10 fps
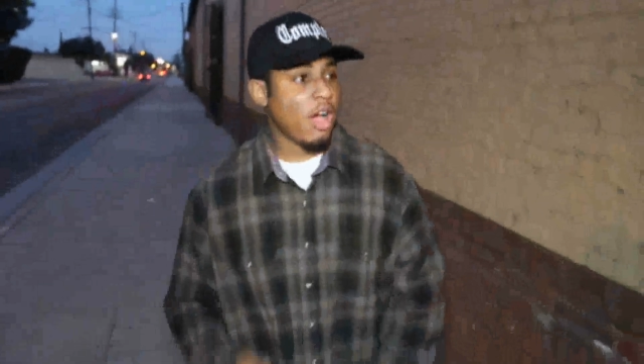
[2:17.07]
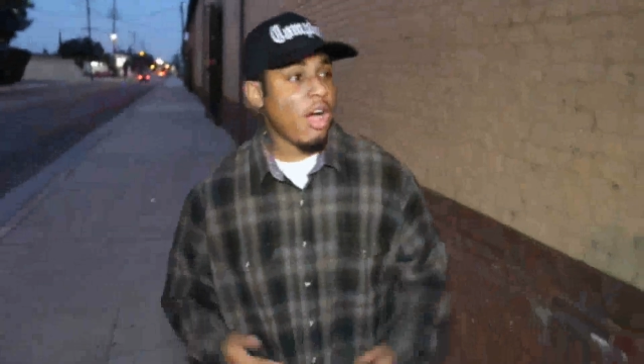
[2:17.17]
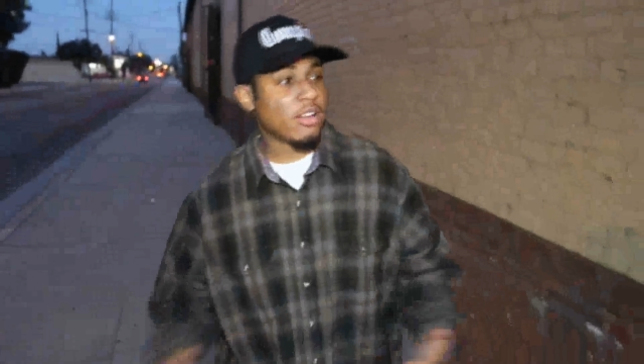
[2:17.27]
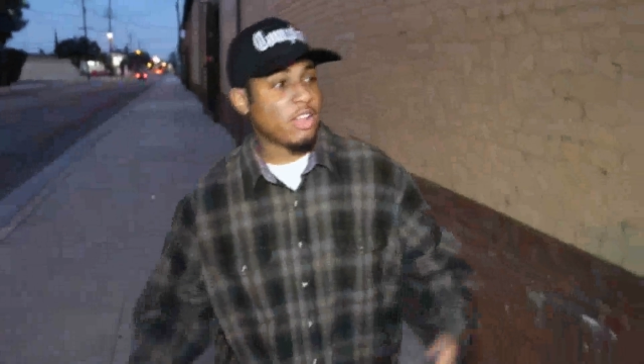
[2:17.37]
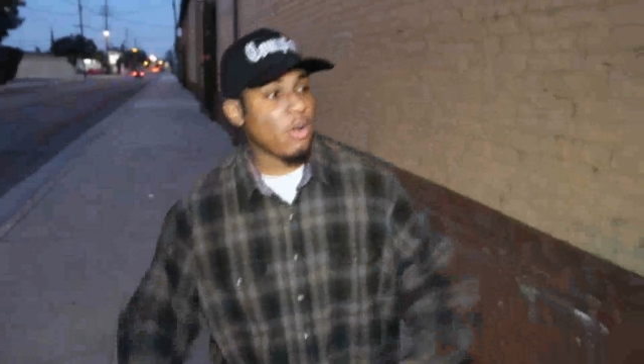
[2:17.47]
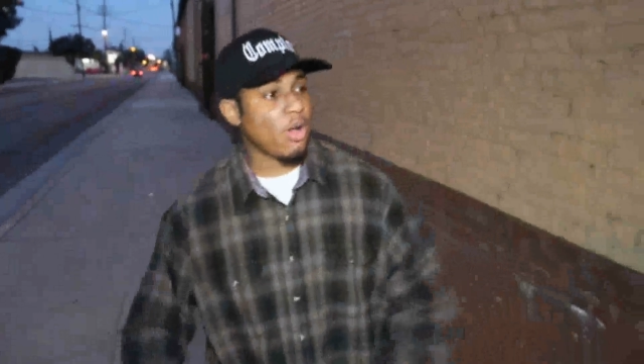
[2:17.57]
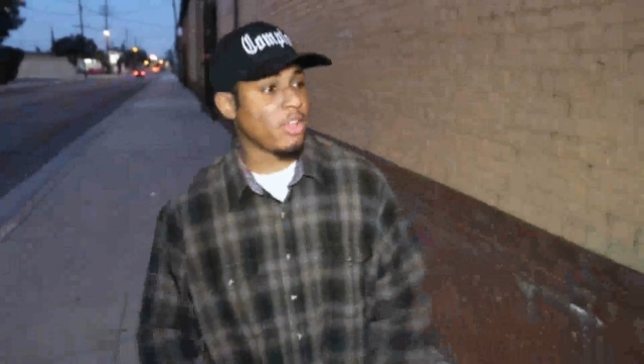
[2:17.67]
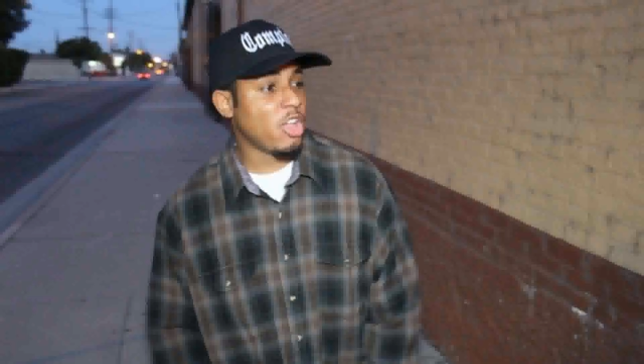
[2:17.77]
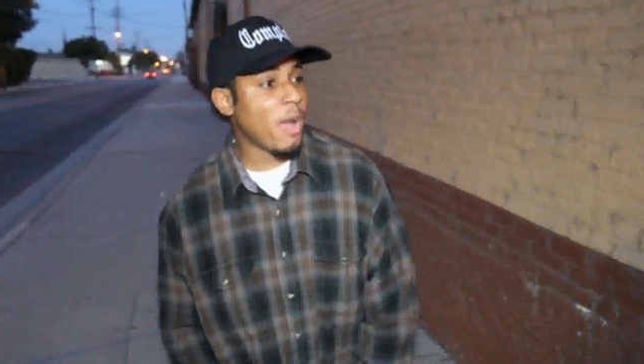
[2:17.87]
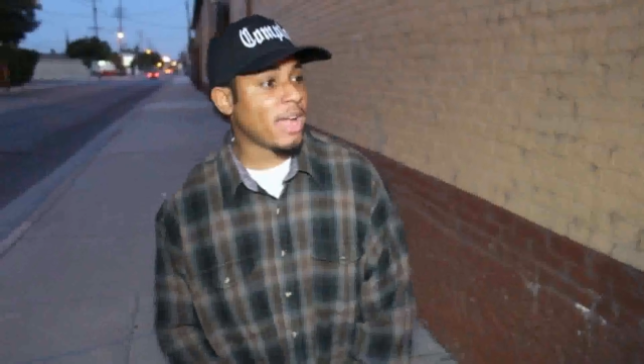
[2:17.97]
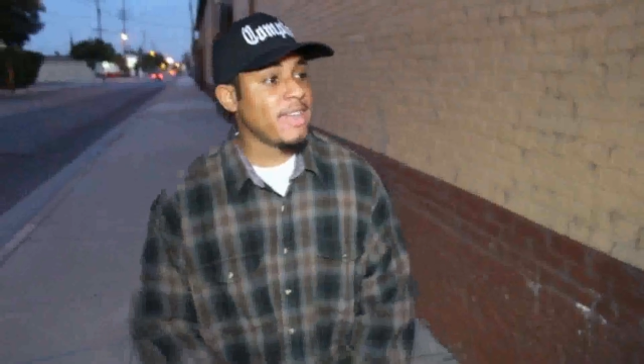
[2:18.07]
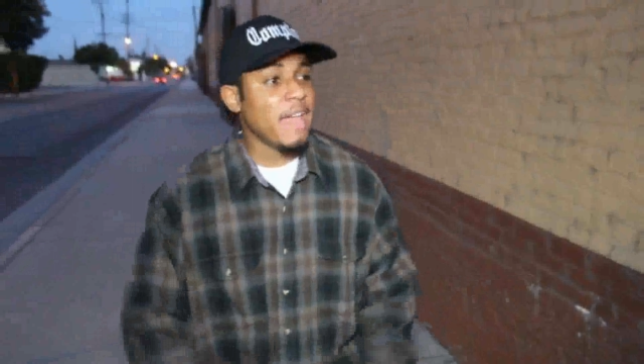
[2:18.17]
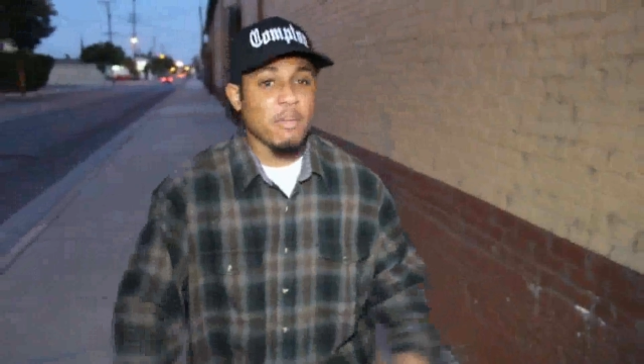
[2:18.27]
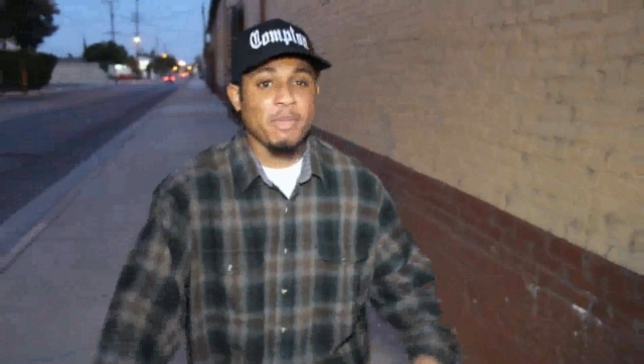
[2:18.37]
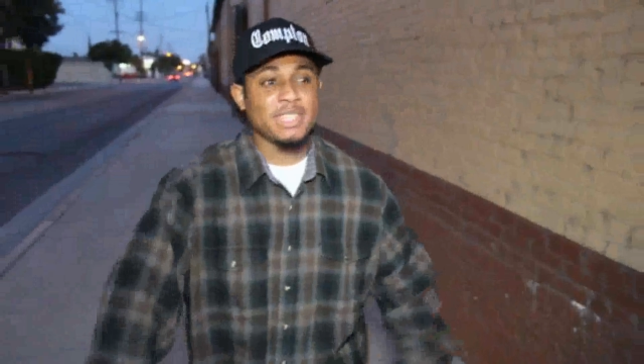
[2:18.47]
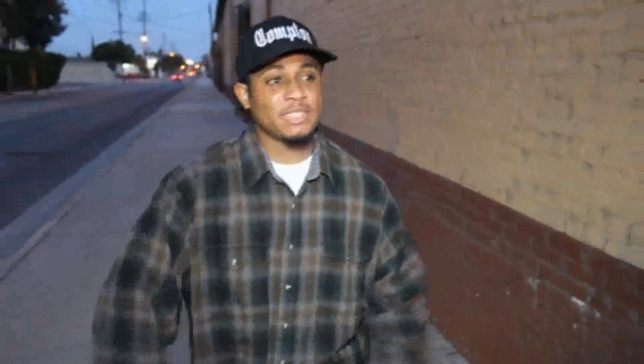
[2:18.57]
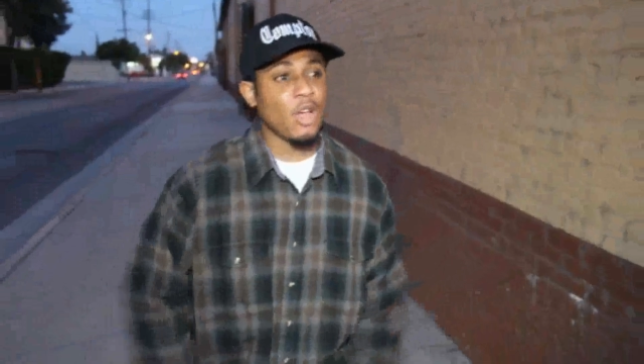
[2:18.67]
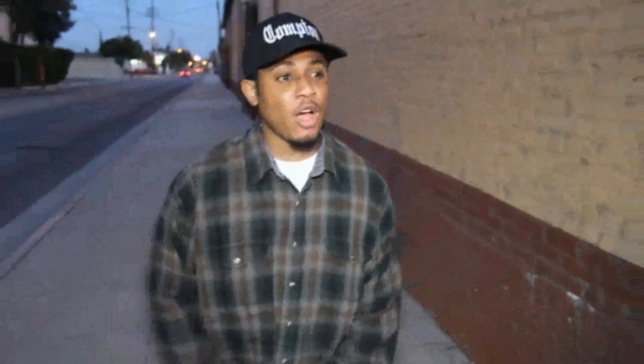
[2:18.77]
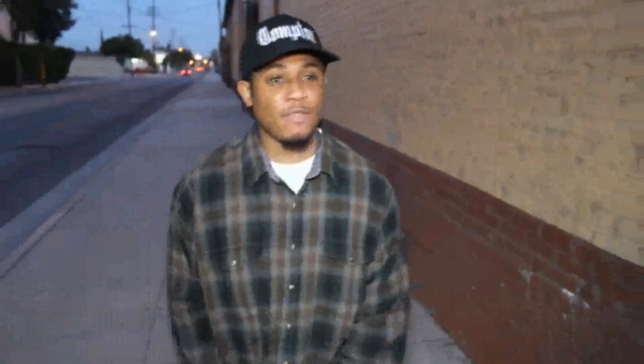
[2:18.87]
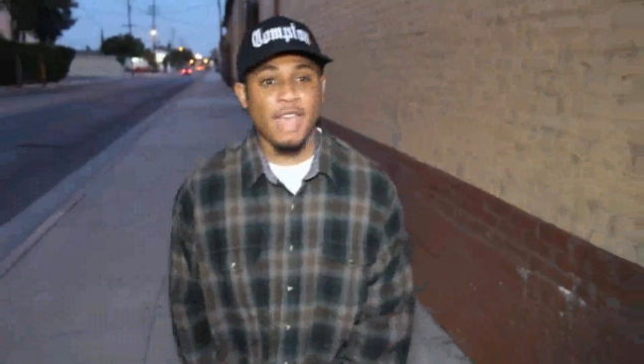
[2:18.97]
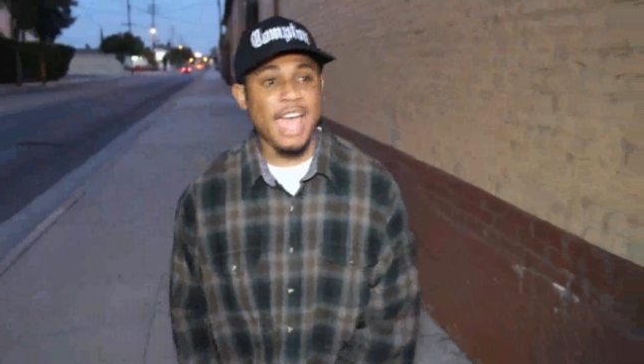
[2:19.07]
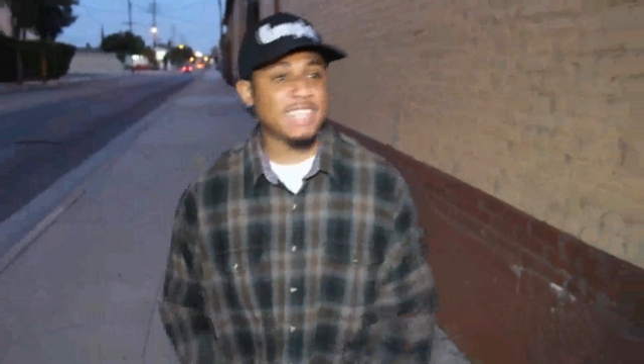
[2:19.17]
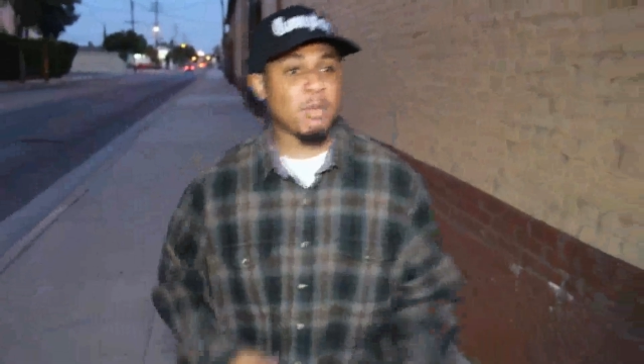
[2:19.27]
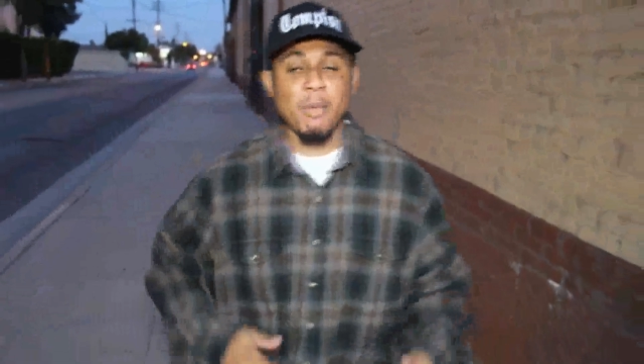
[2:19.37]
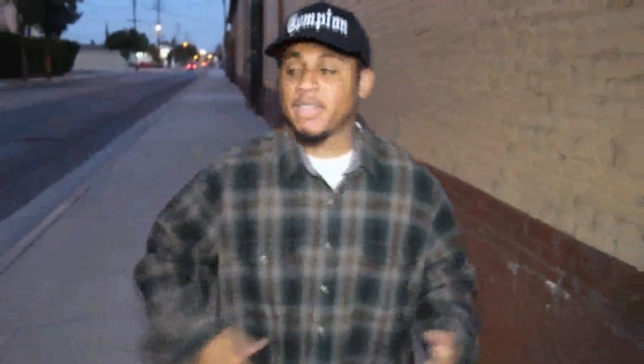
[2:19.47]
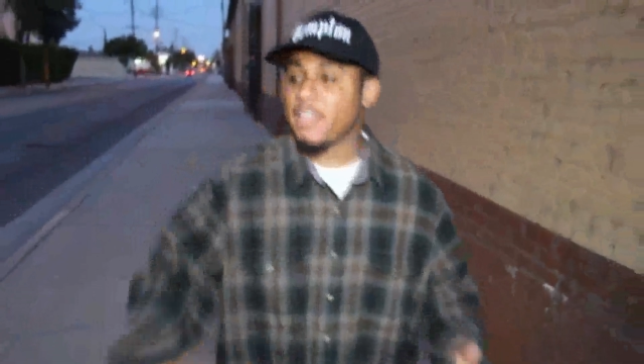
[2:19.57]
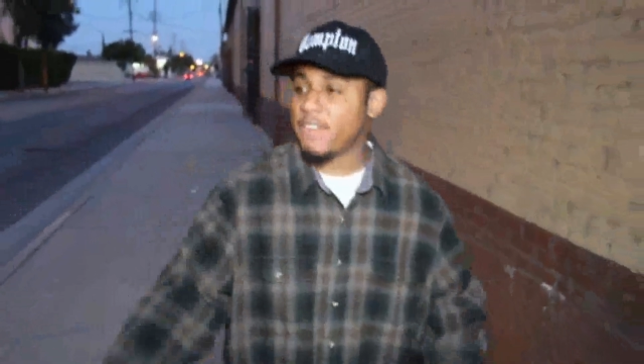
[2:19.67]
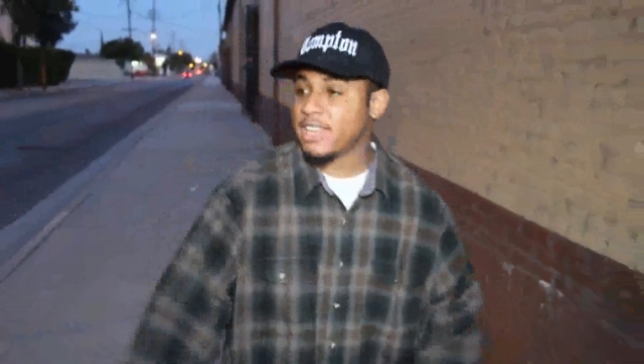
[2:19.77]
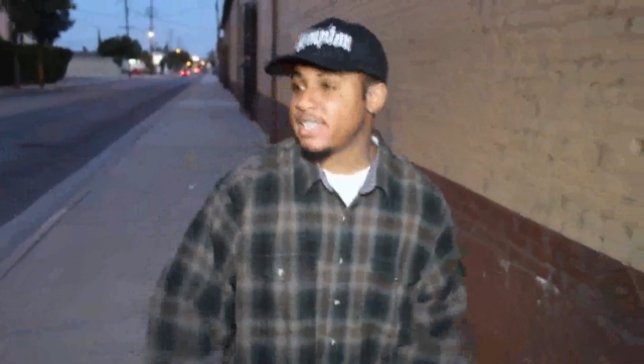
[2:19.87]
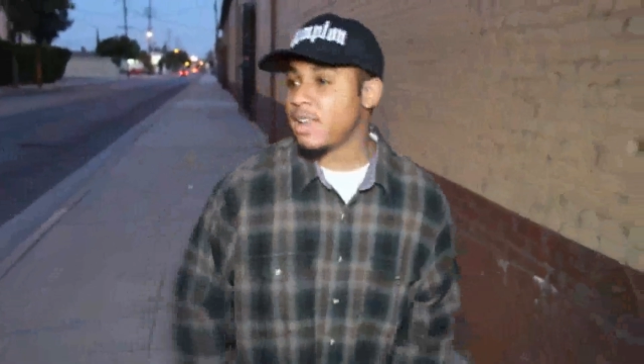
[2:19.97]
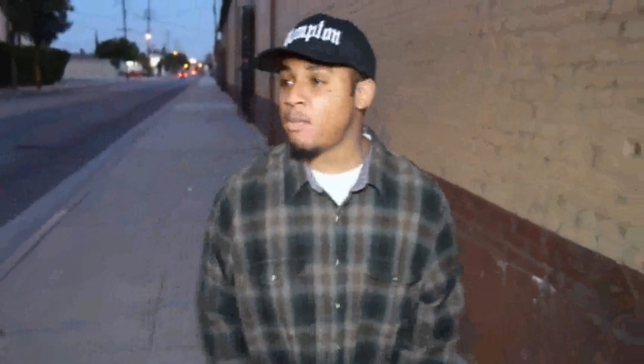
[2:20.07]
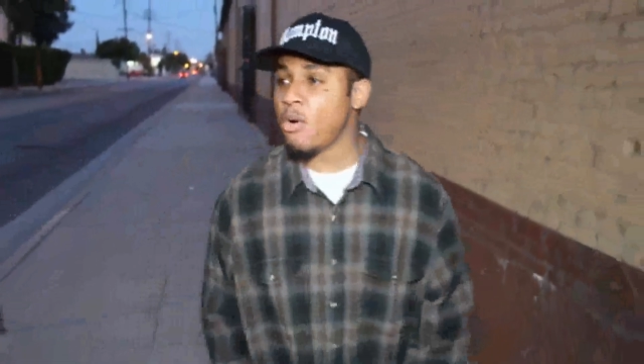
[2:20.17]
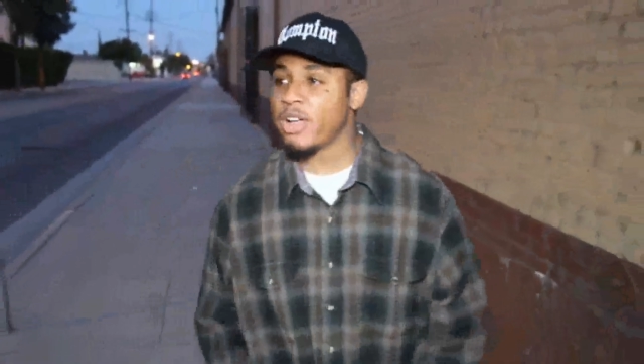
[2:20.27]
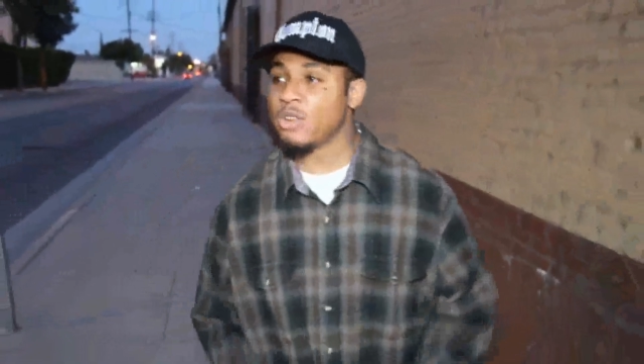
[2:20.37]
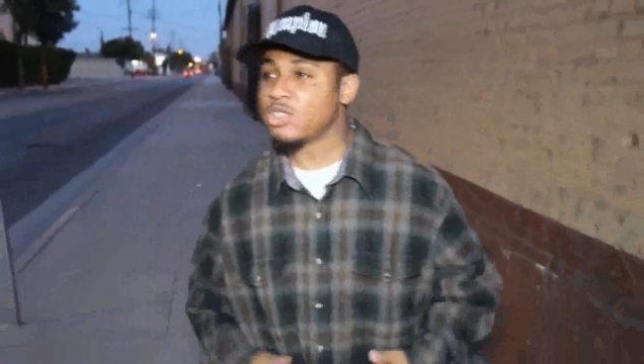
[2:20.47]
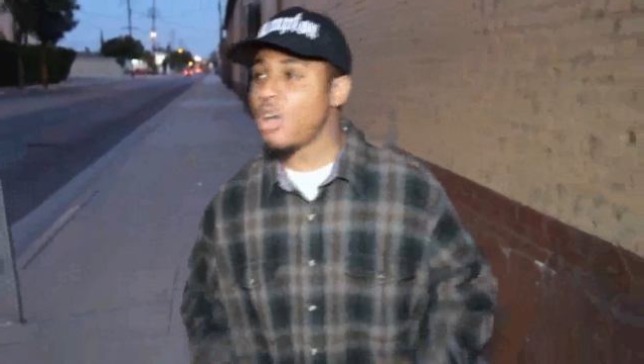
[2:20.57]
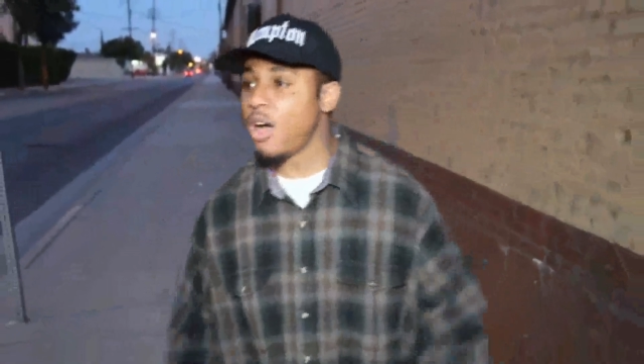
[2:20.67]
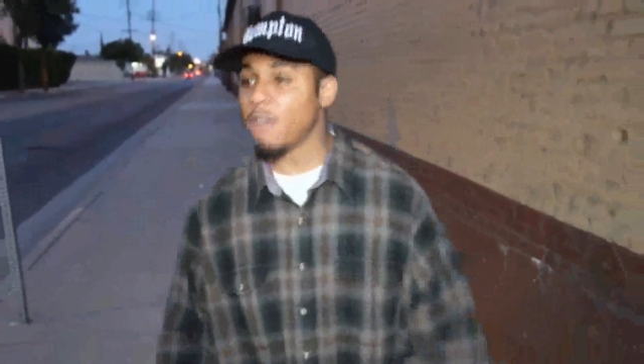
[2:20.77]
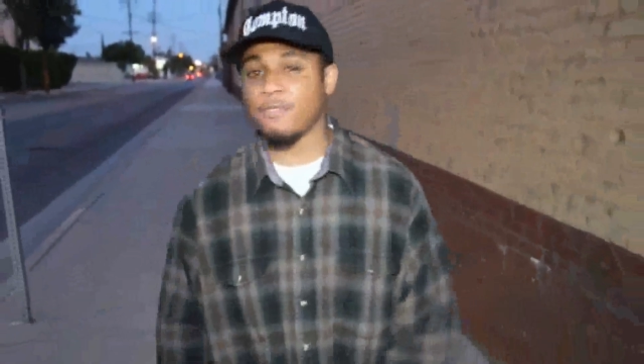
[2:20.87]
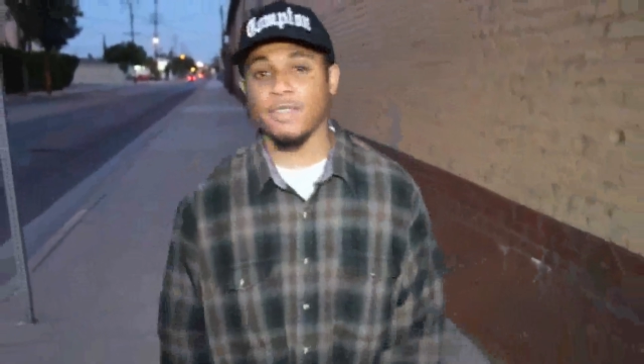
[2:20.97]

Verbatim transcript: Hardcore, yo, I can never be soft. That's Mama my definite say the boy goes off.